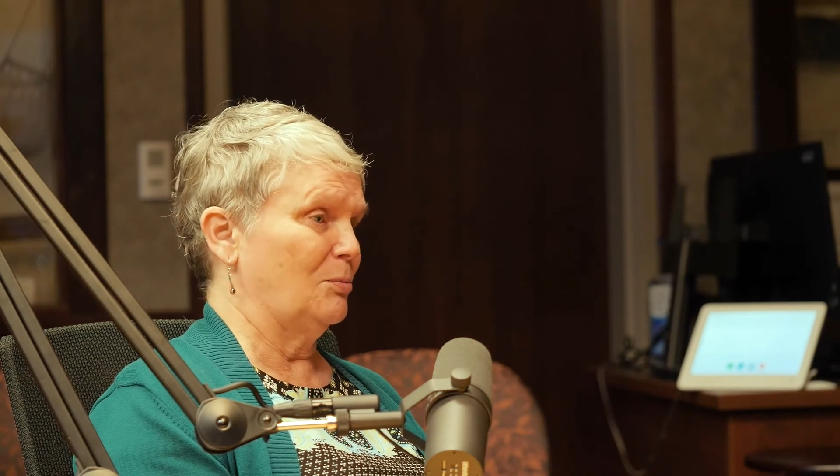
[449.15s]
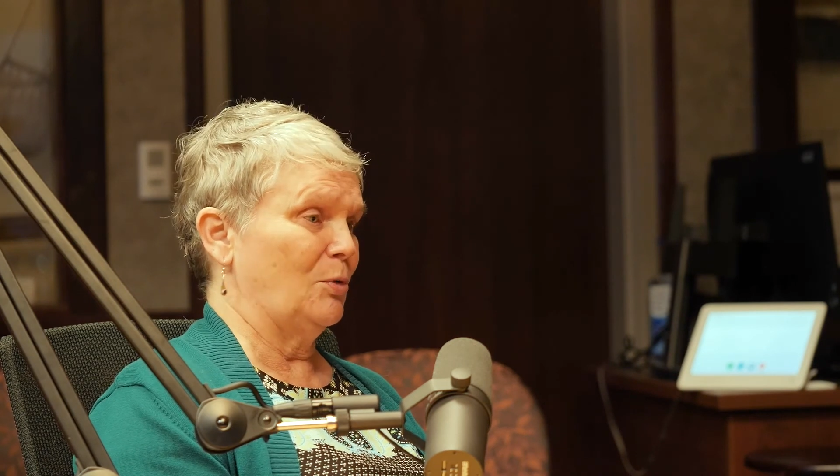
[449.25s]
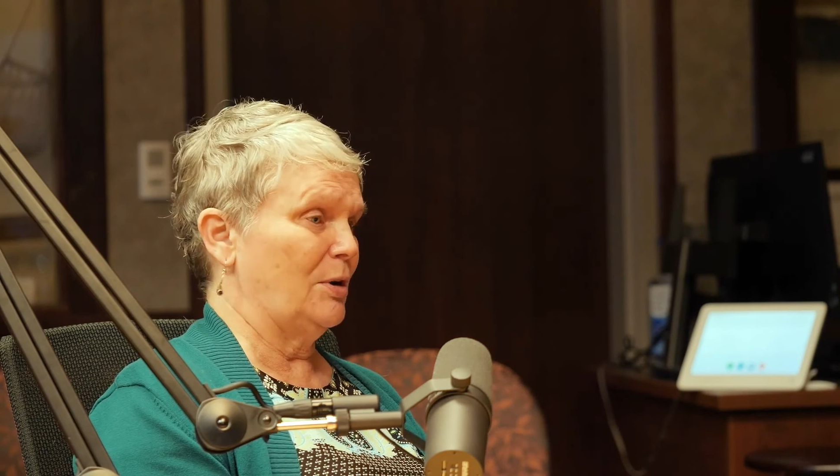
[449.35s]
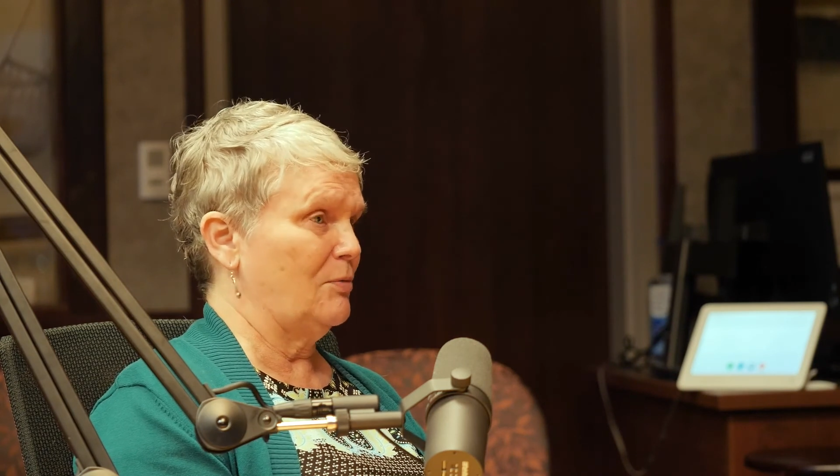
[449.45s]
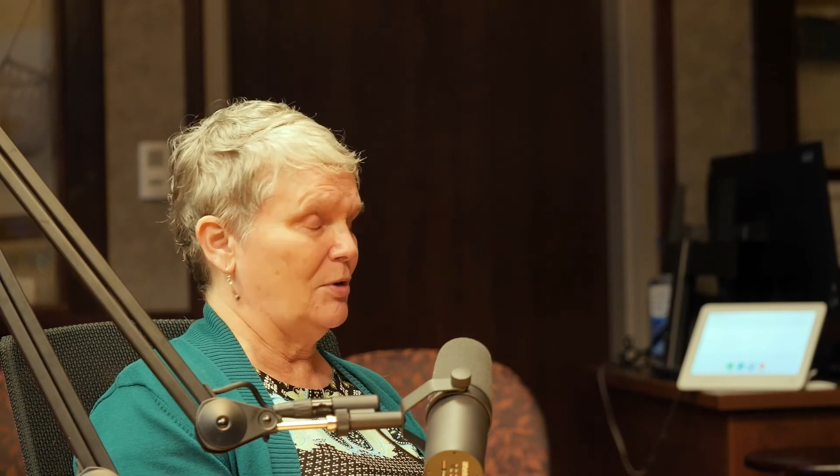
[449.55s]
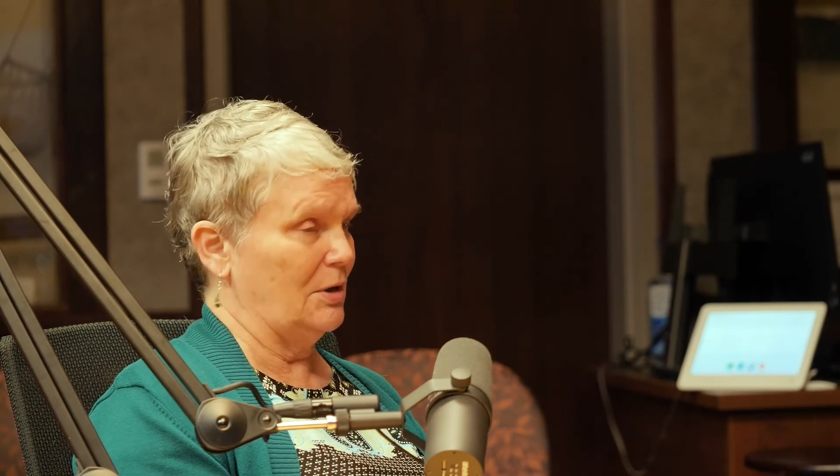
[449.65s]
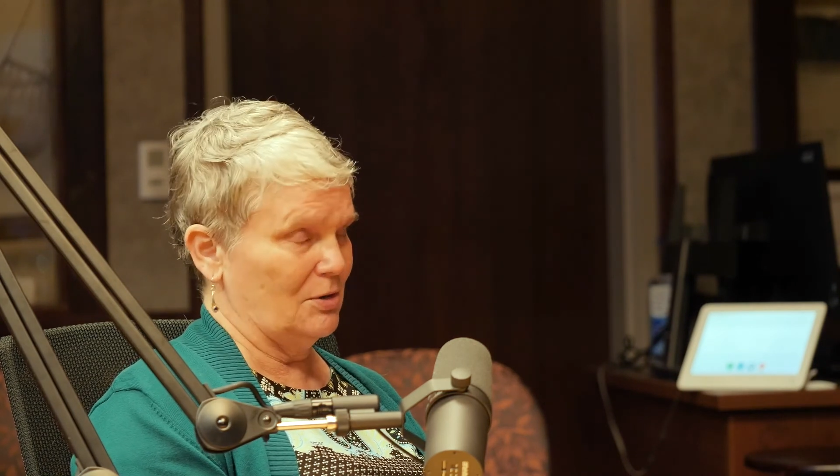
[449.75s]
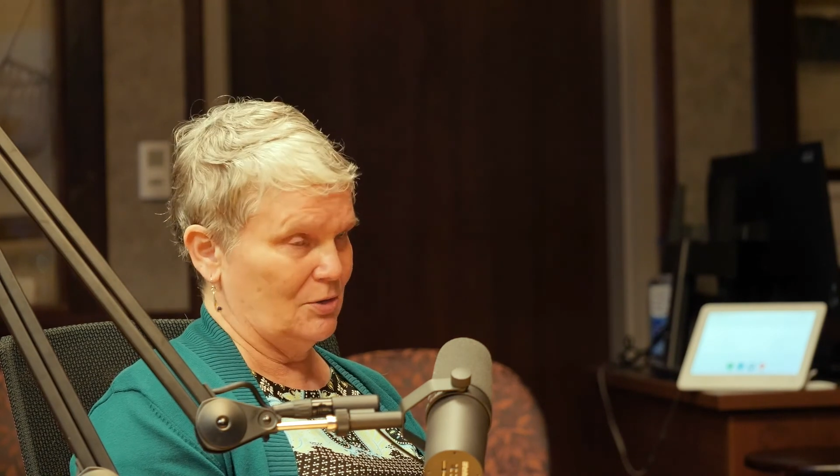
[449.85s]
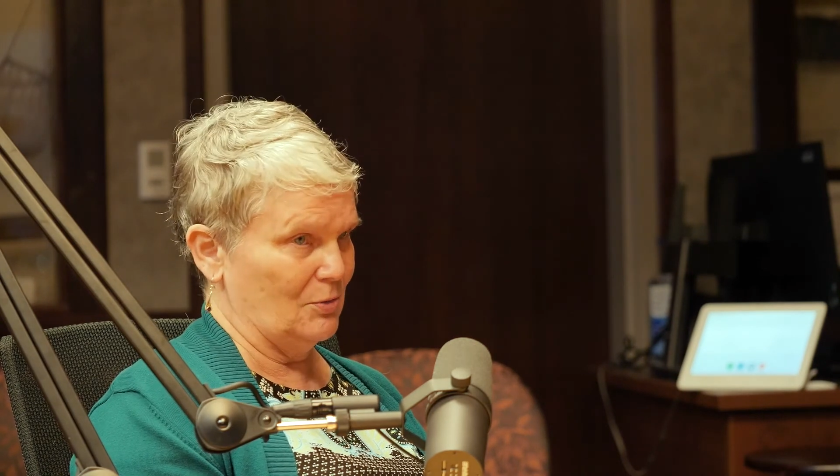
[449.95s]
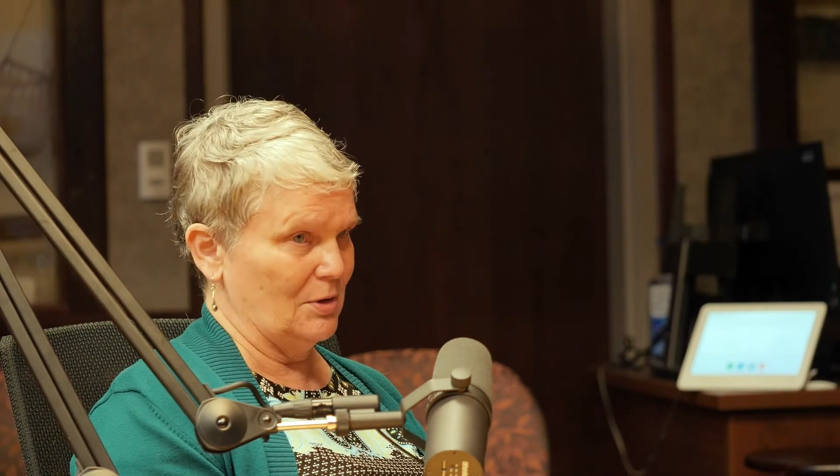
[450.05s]
whatever
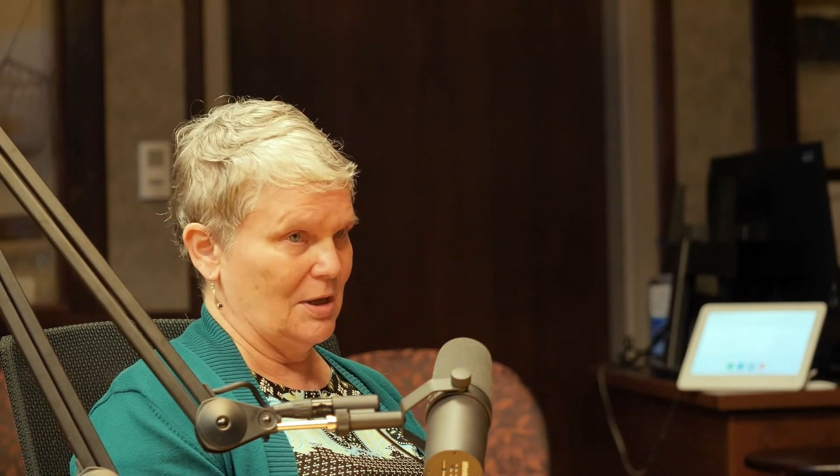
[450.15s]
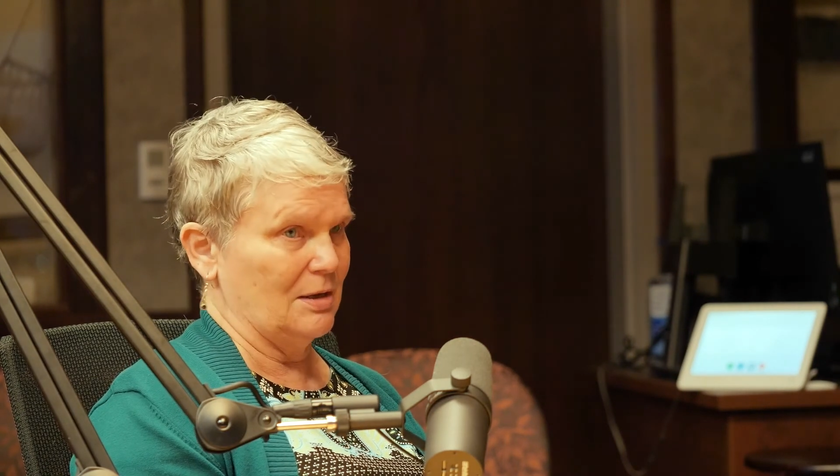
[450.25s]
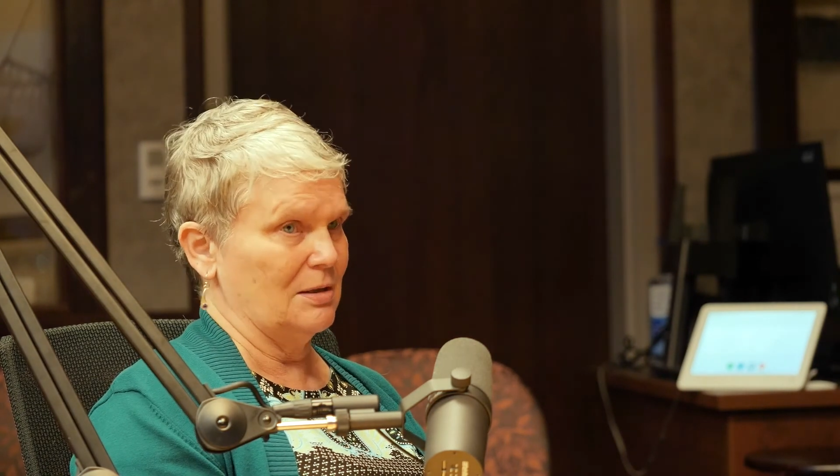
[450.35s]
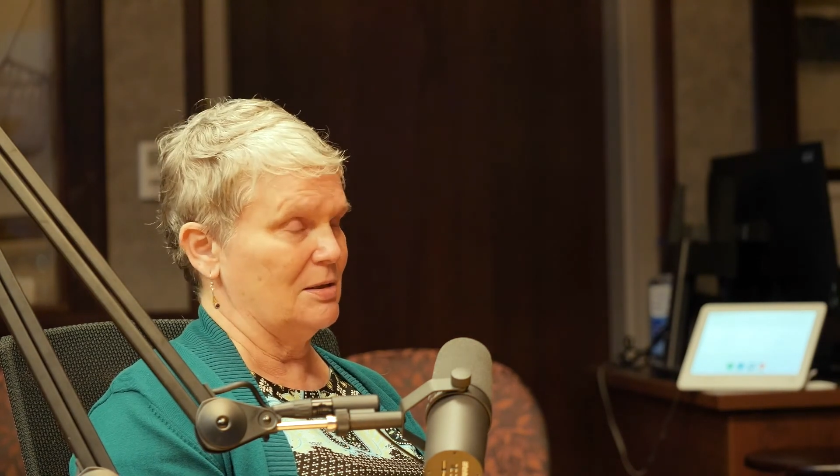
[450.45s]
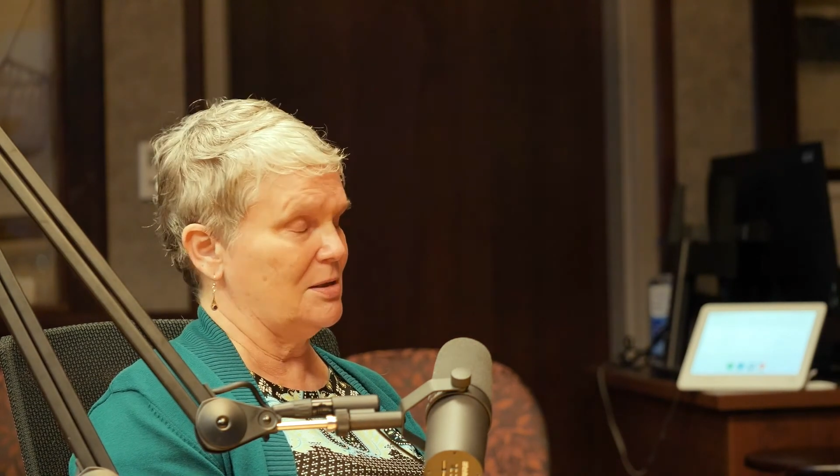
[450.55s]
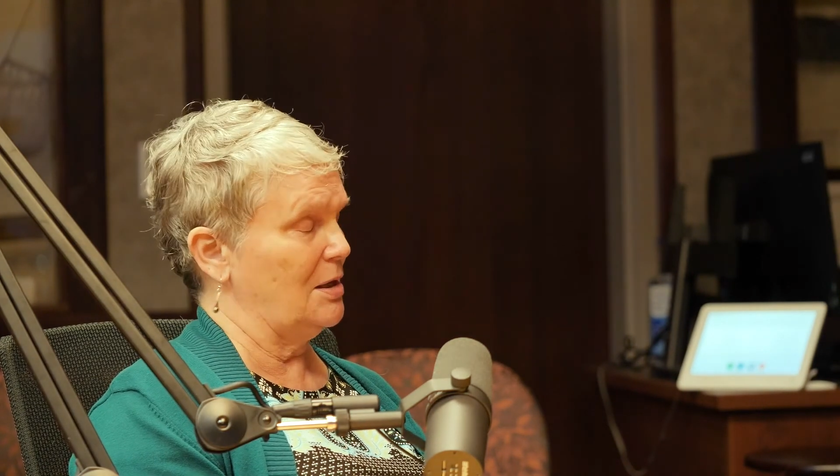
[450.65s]
industry that is,